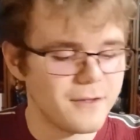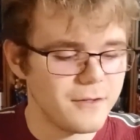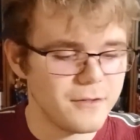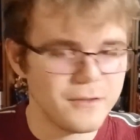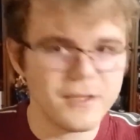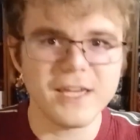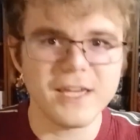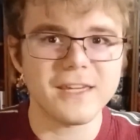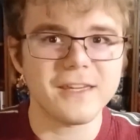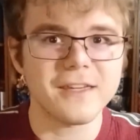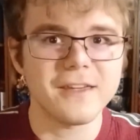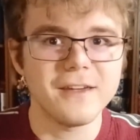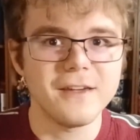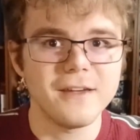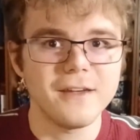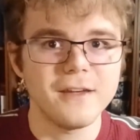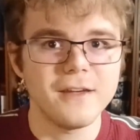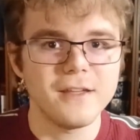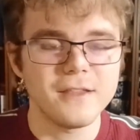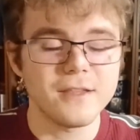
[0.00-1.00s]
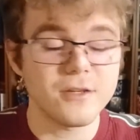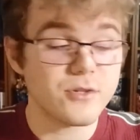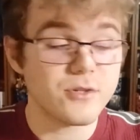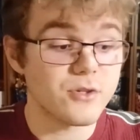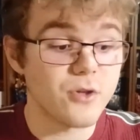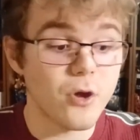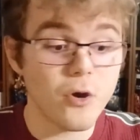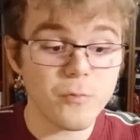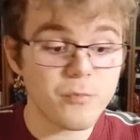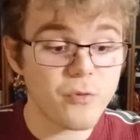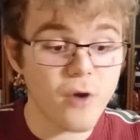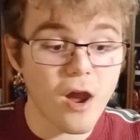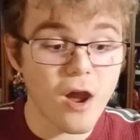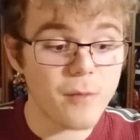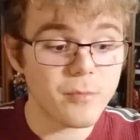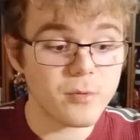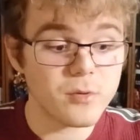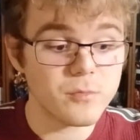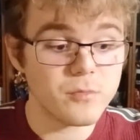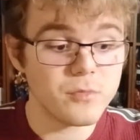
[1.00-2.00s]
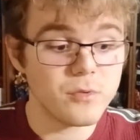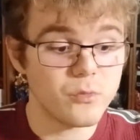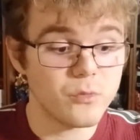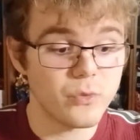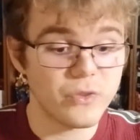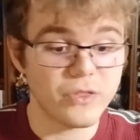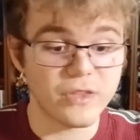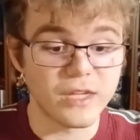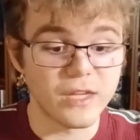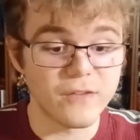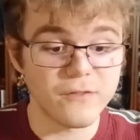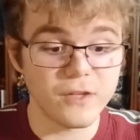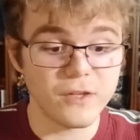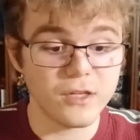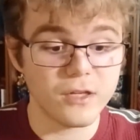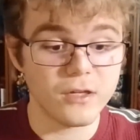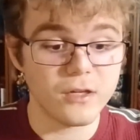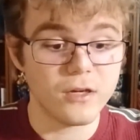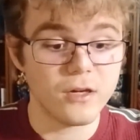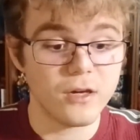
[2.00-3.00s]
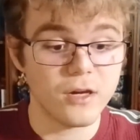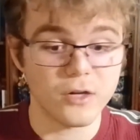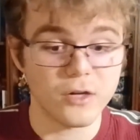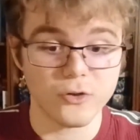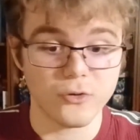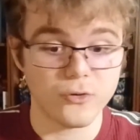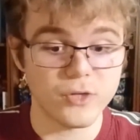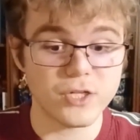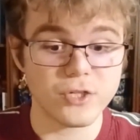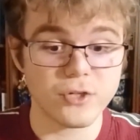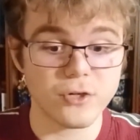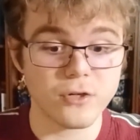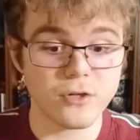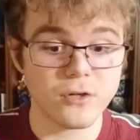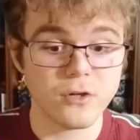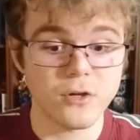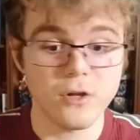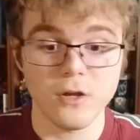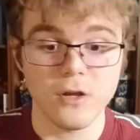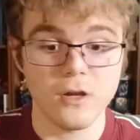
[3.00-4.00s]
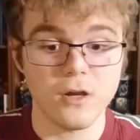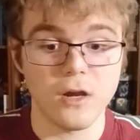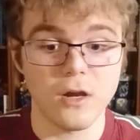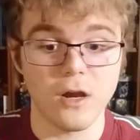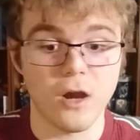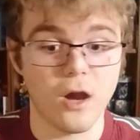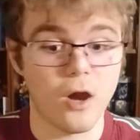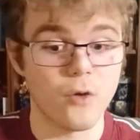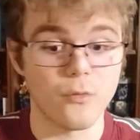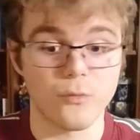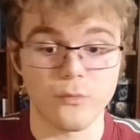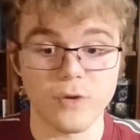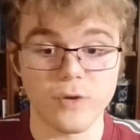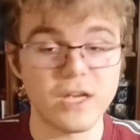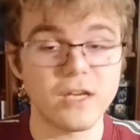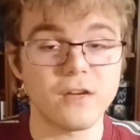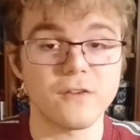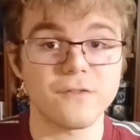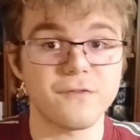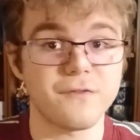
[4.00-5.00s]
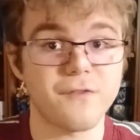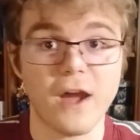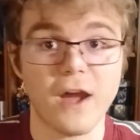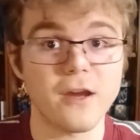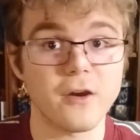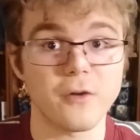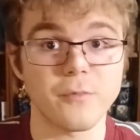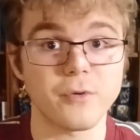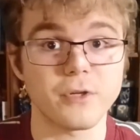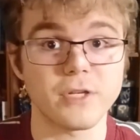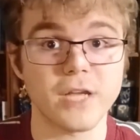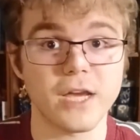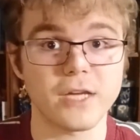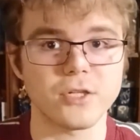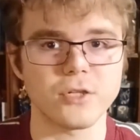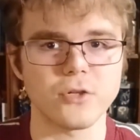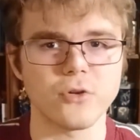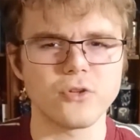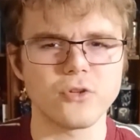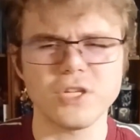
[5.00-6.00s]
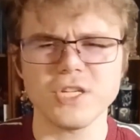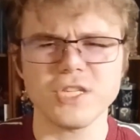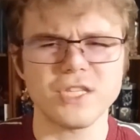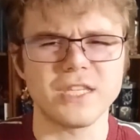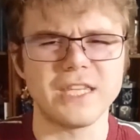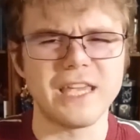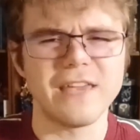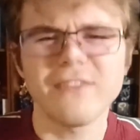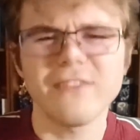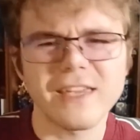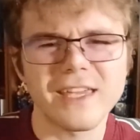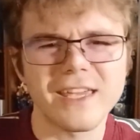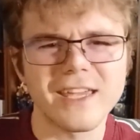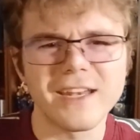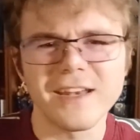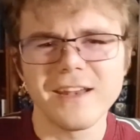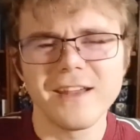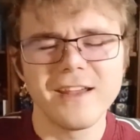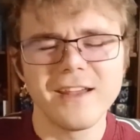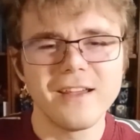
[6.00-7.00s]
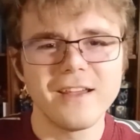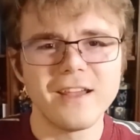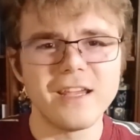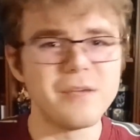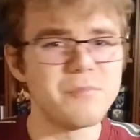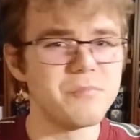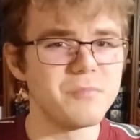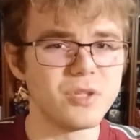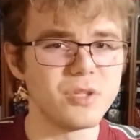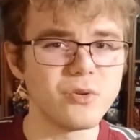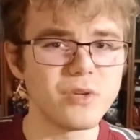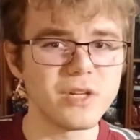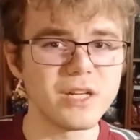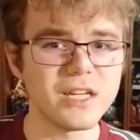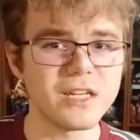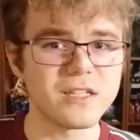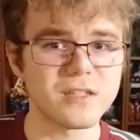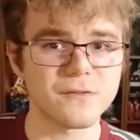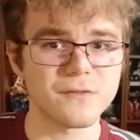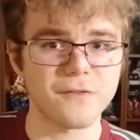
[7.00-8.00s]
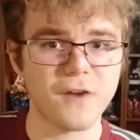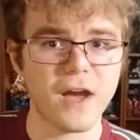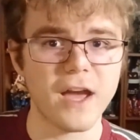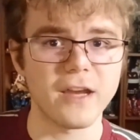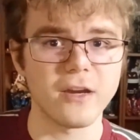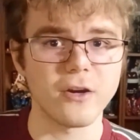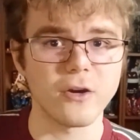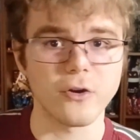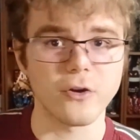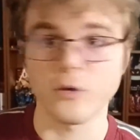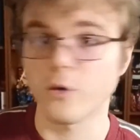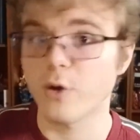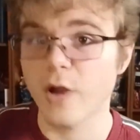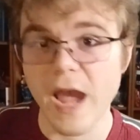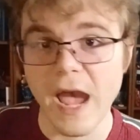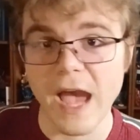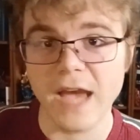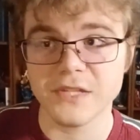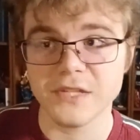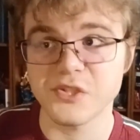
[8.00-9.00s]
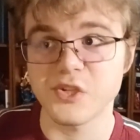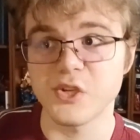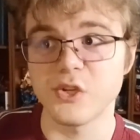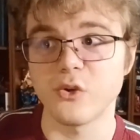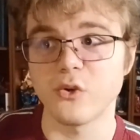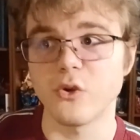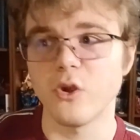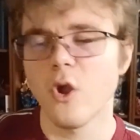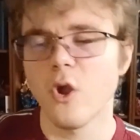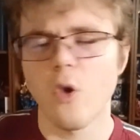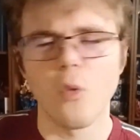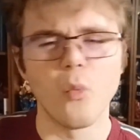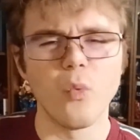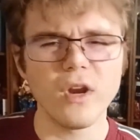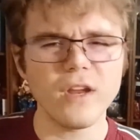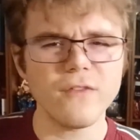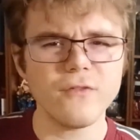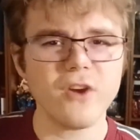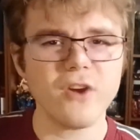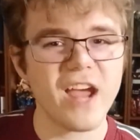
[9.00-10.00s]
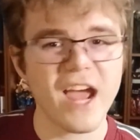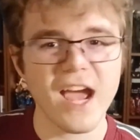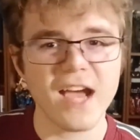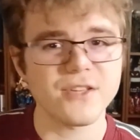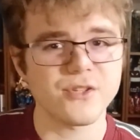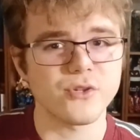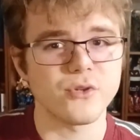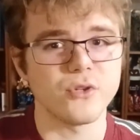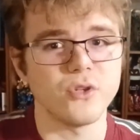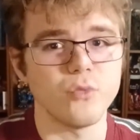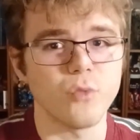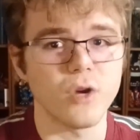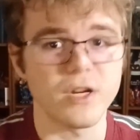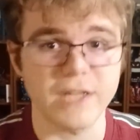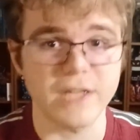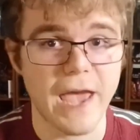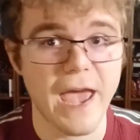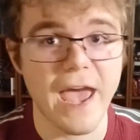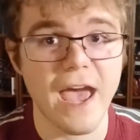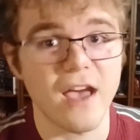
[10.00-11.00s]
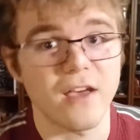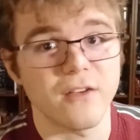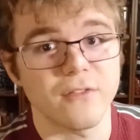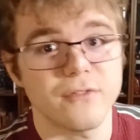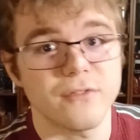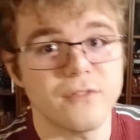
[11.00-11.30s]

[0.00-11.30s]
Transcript: Like, there's no problem with giving a creature a ring of fire protection, or just giving it immunity to fire, or acid, or whatever hazard you want to have.